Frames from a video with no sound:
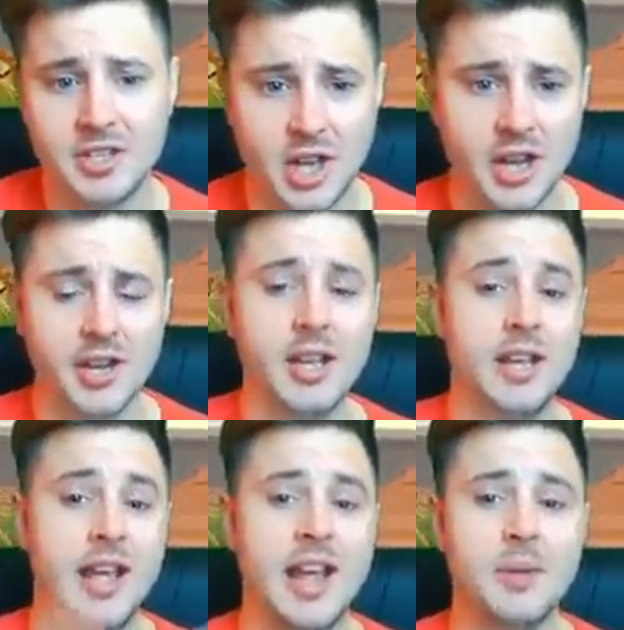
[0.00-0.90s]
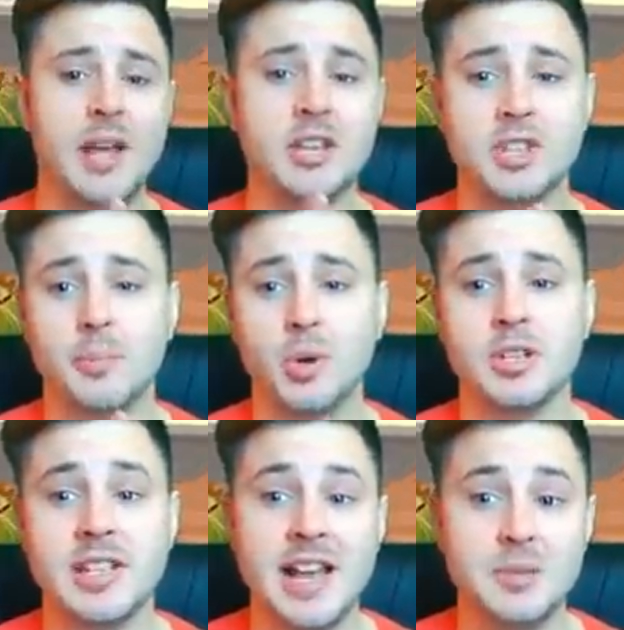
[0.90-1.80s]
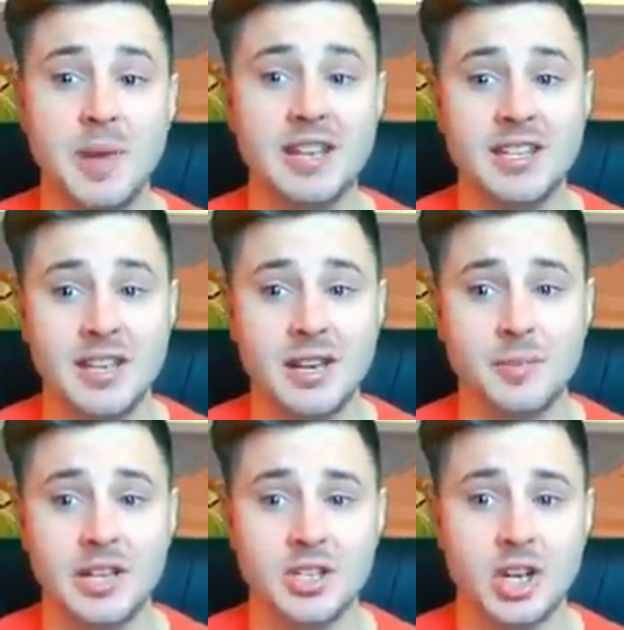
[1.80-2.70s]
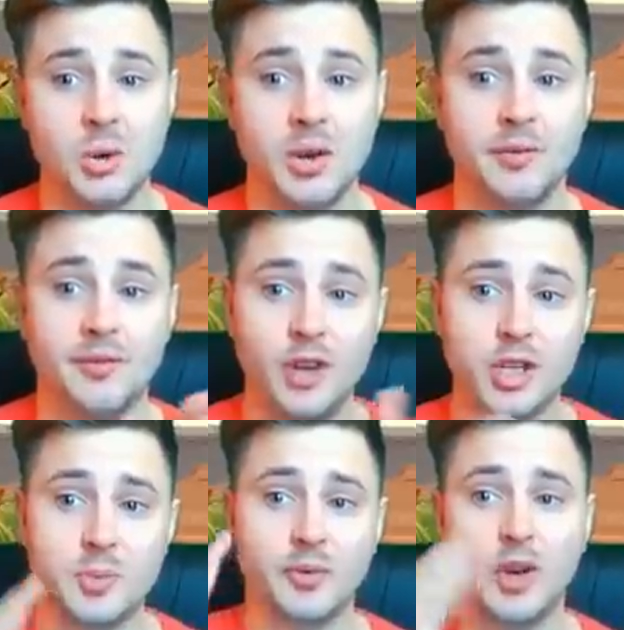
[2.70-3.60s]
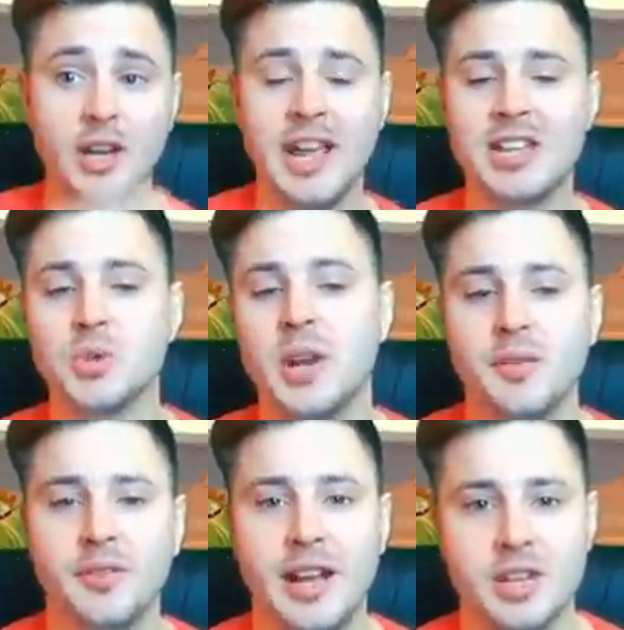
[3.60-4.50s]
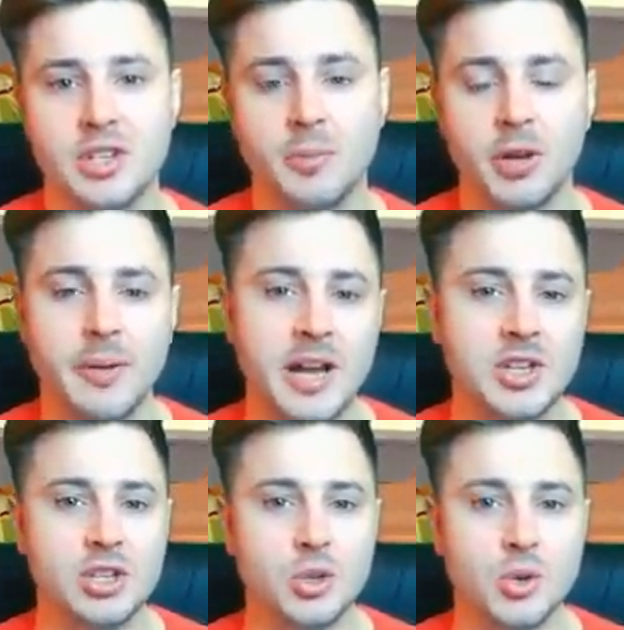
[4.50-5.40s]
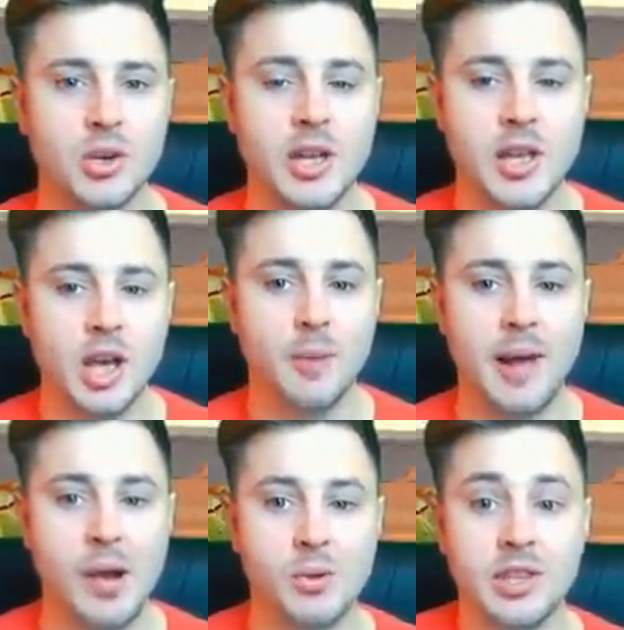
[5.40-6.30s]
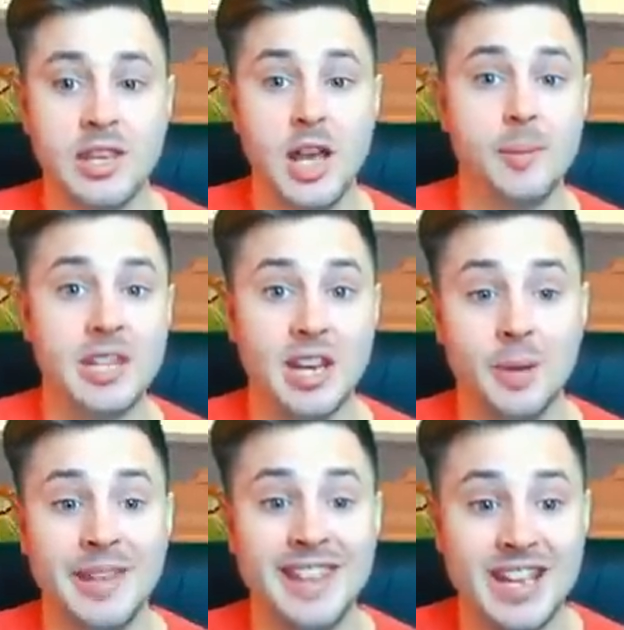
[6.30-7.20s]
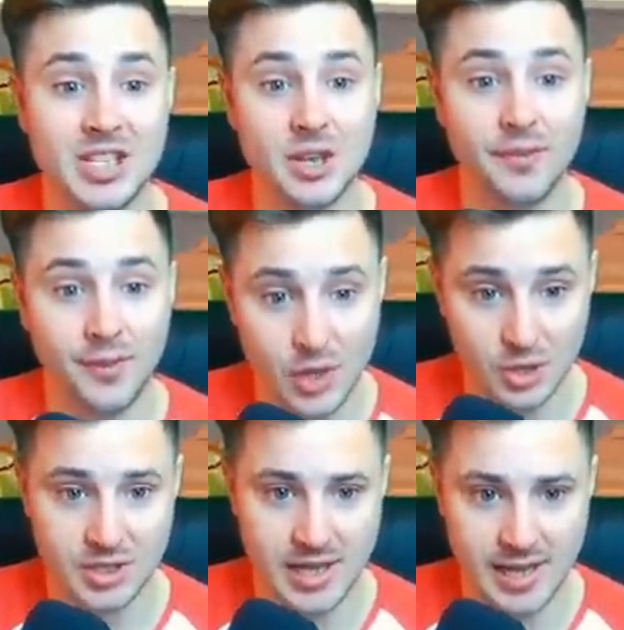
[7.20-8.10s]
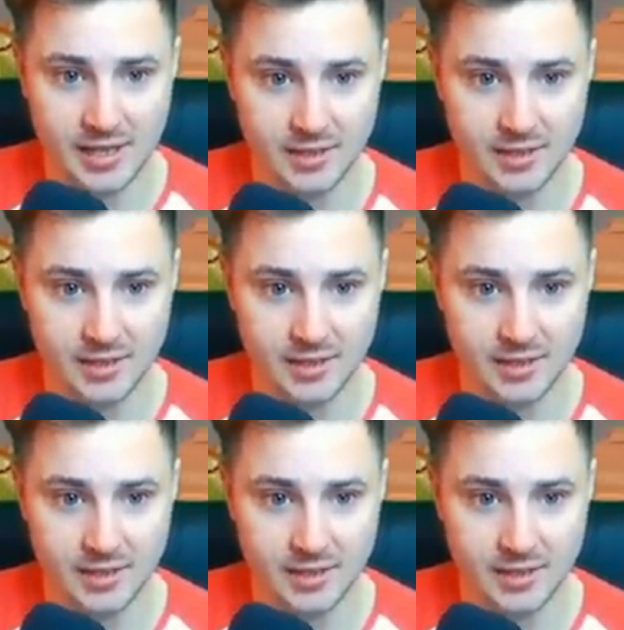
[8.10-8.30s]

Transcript: Done. Anyway, so boys, that is basically the update. So first, before I get into anything else, I'm going to actually talk about the update coming this Thursday.